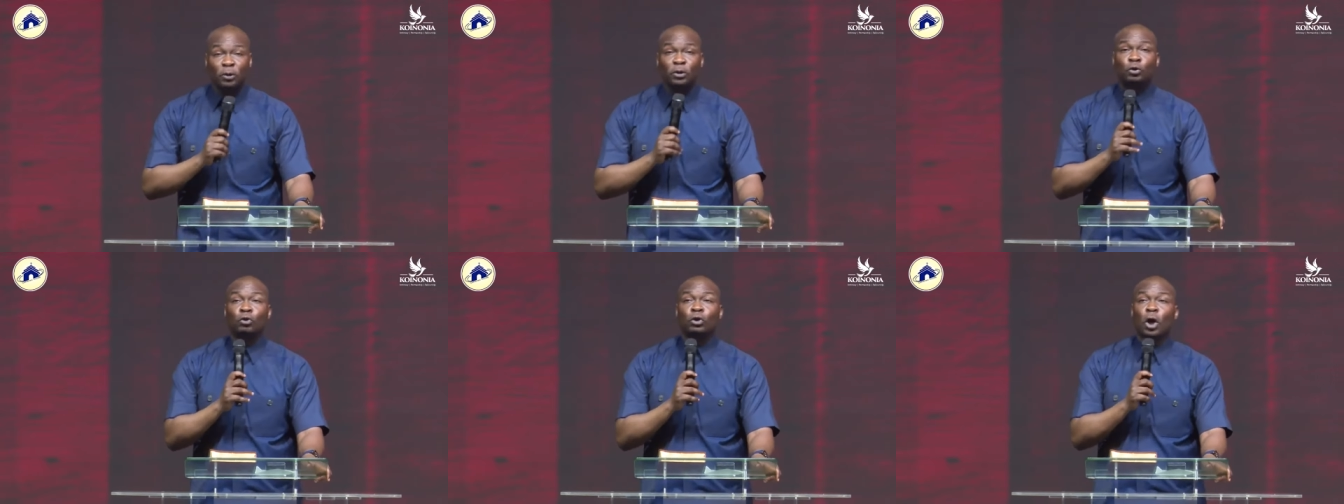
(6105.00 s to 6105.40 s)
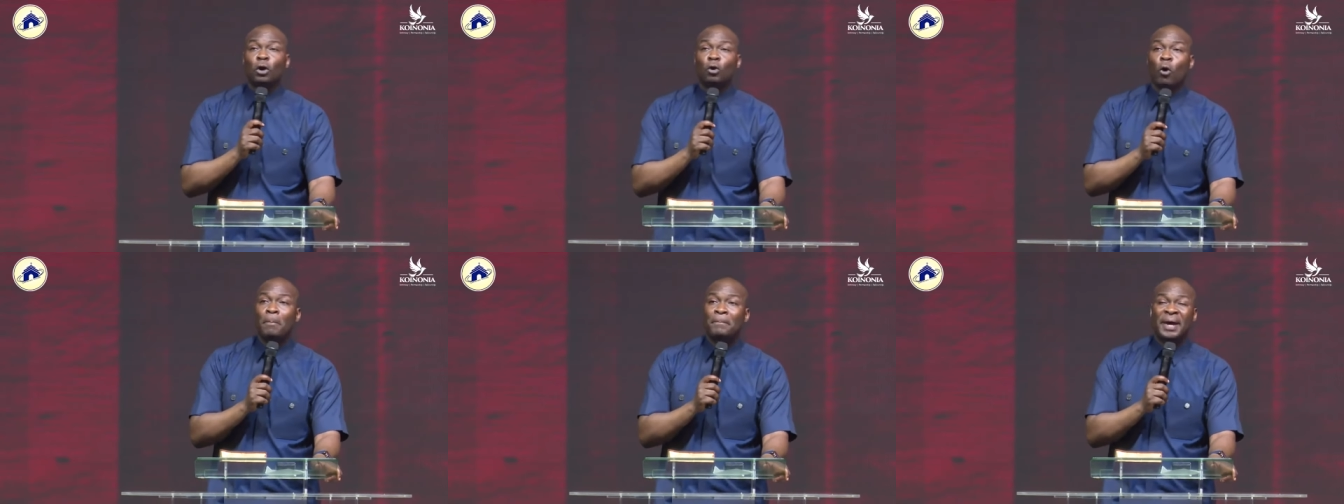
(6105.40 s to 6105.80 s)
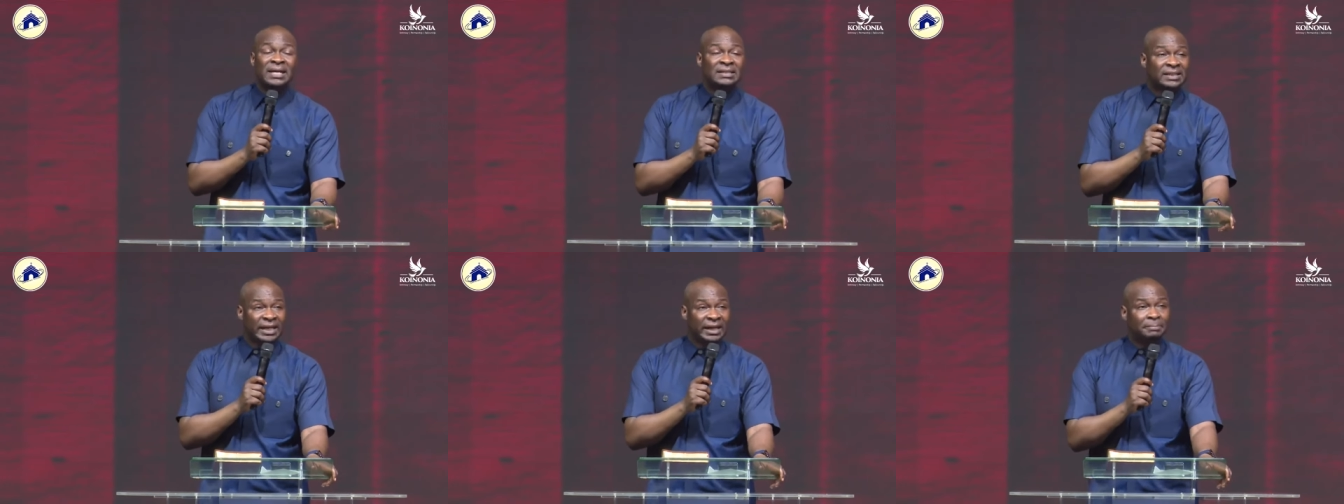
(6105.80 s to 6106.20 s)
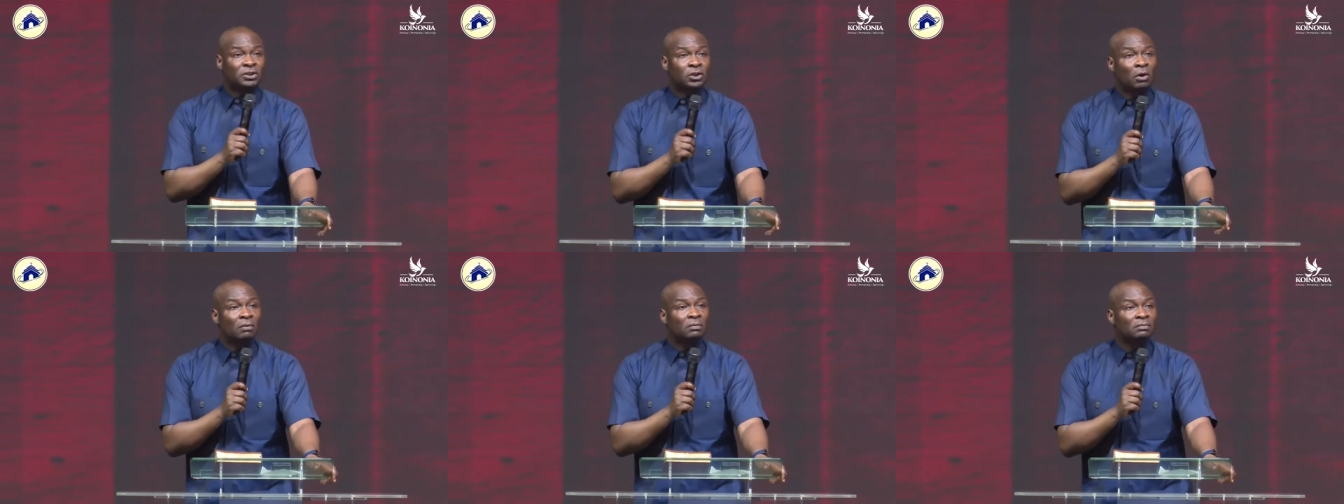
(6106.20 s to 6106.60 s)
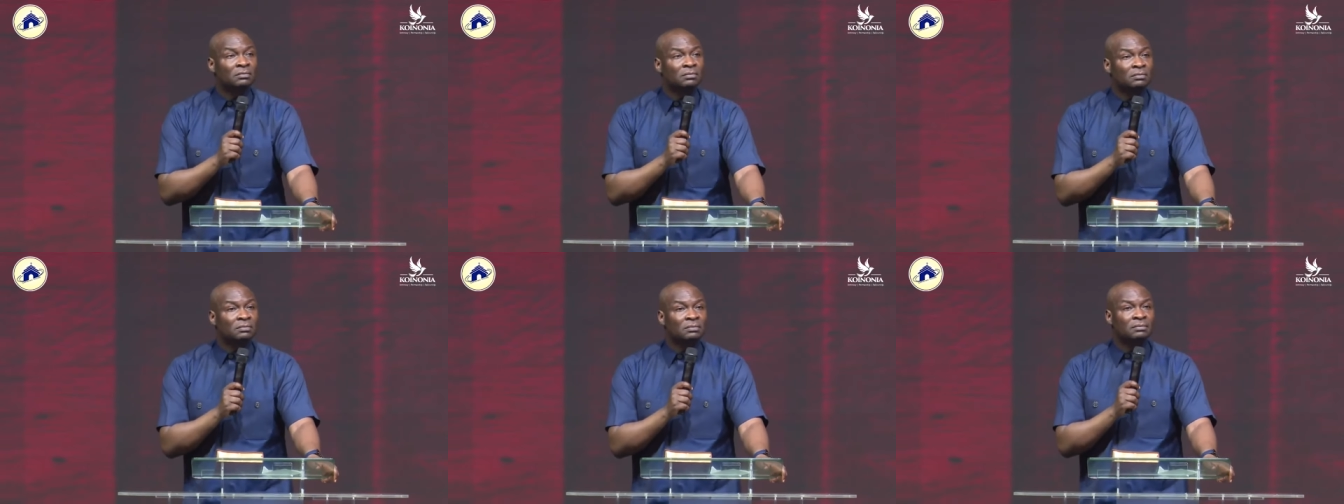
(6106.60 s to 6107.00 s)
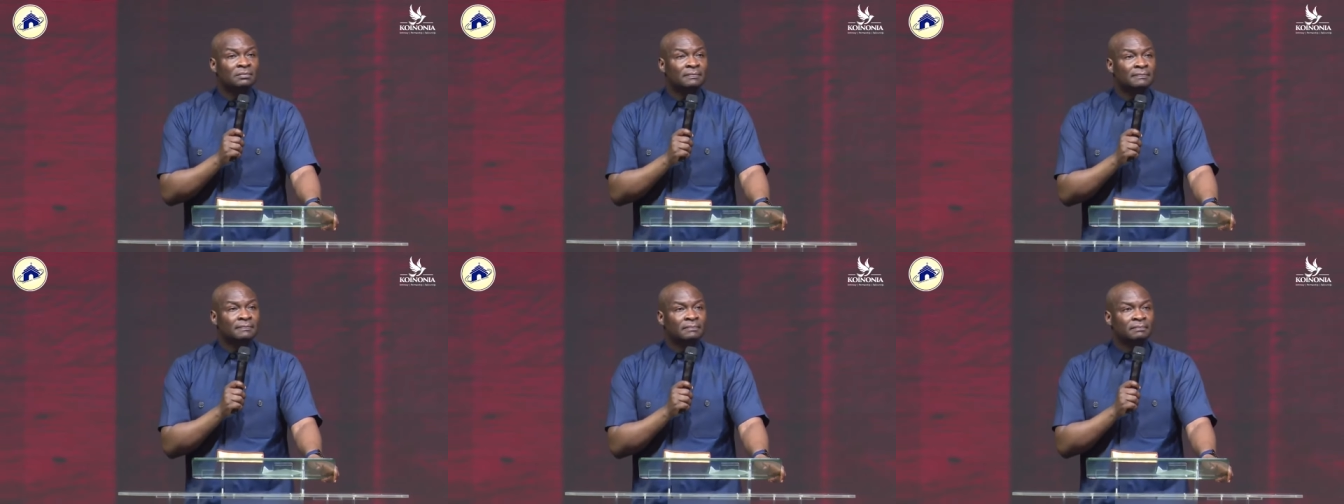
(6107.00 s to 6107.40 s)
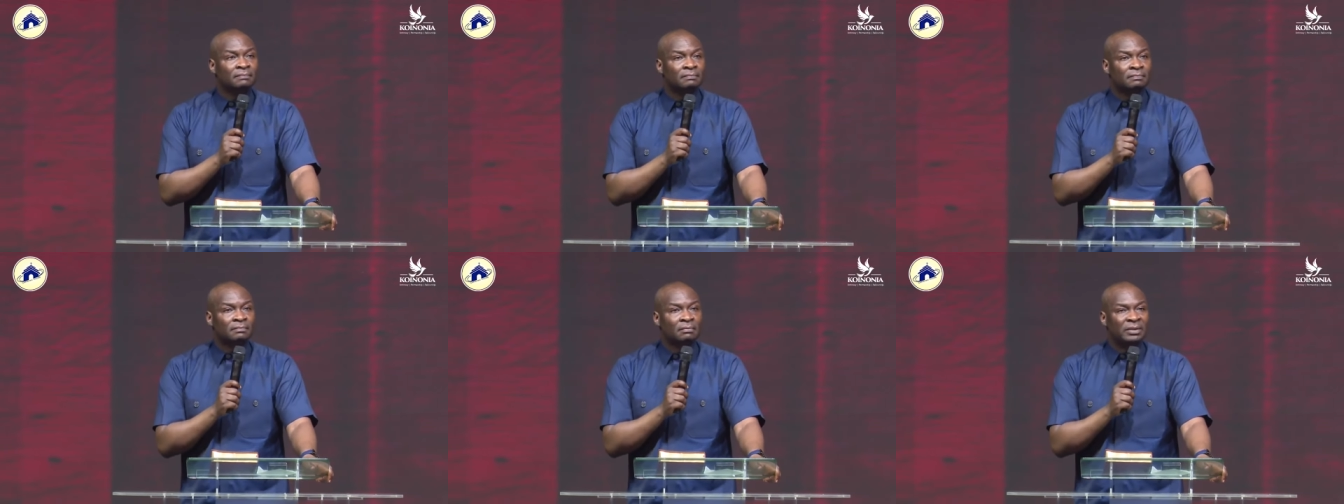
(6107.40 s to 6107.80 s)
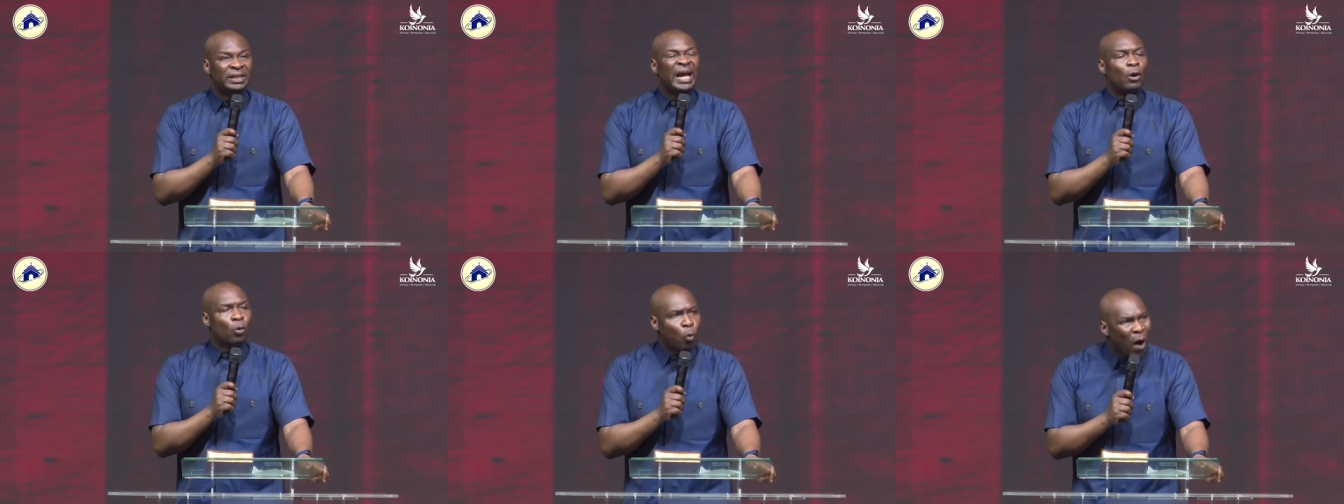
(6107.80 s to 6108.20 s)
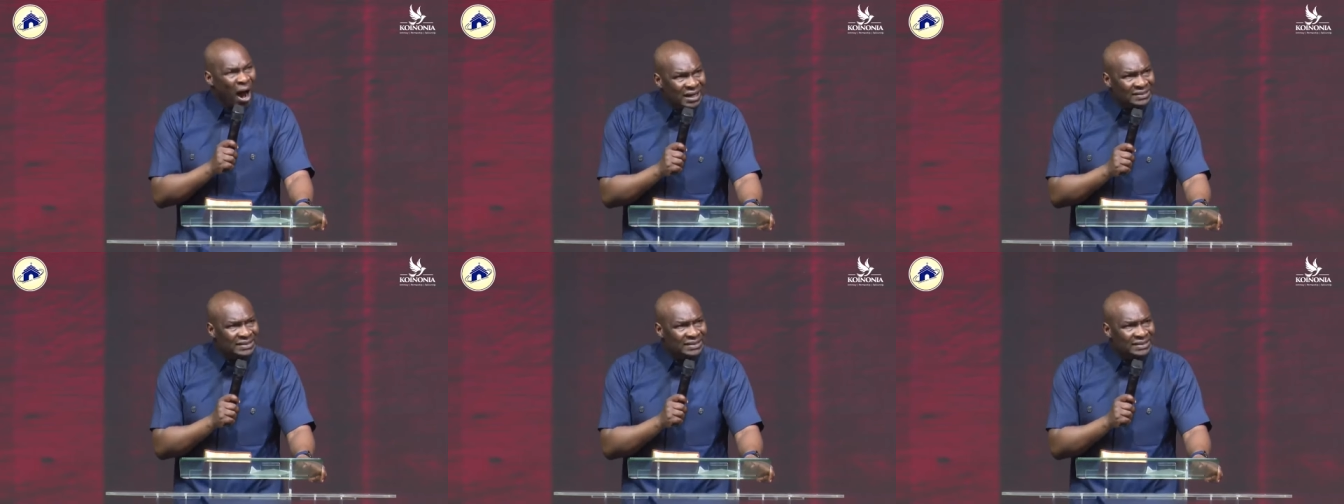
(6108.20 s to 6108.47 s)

do not obey scripture. They want